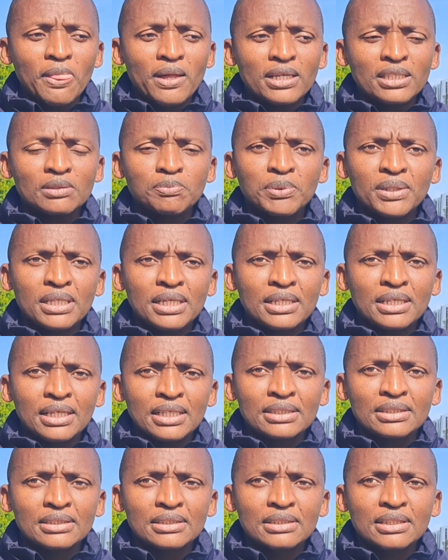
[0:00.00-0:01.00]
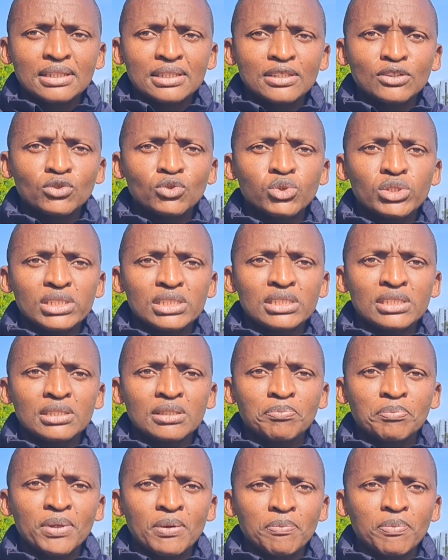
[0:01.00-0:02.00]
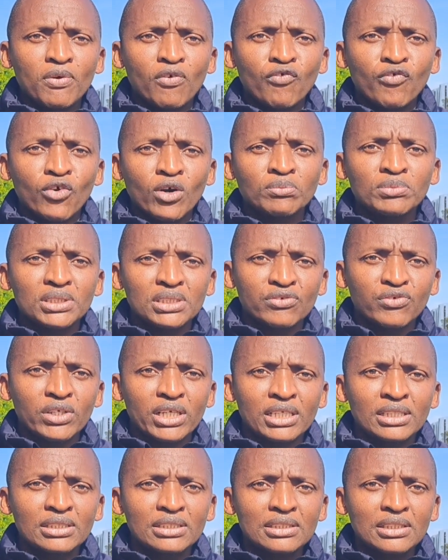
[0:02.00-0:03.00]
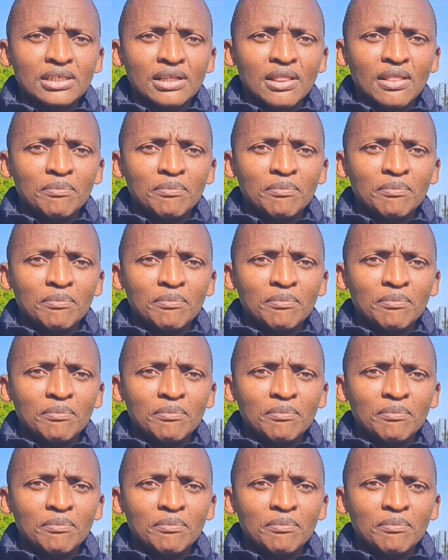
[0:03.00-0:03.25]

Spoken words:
it's been a great thing to see people from different